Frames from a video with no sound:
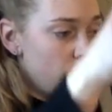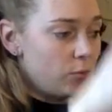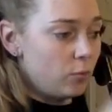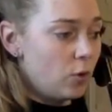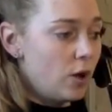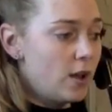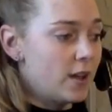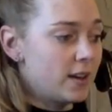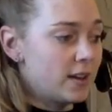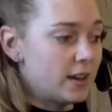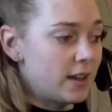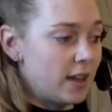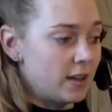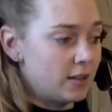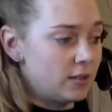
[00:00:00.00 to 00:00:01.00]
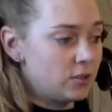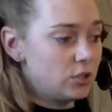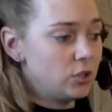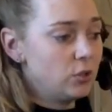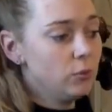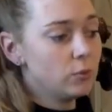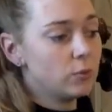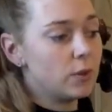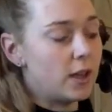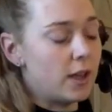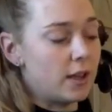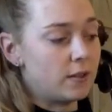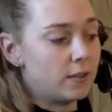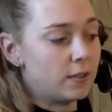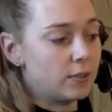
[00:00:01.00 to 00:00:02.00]
1 and 2 and
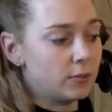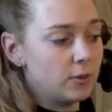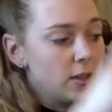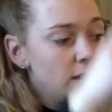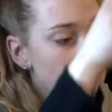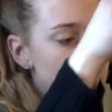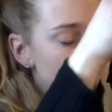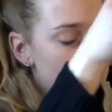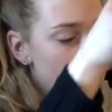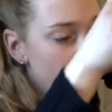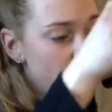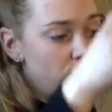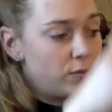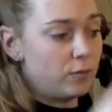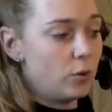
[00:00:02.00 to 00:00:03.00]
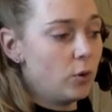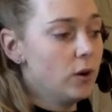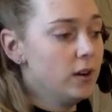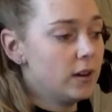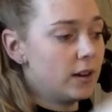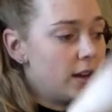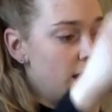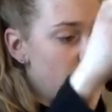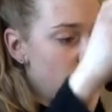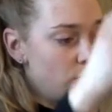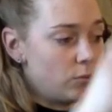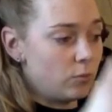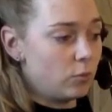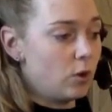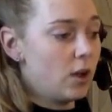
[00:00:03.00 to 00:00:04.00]
3 and 4 and
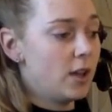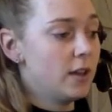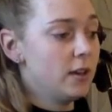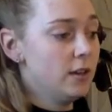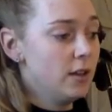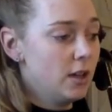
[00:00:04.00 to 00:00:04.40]
1,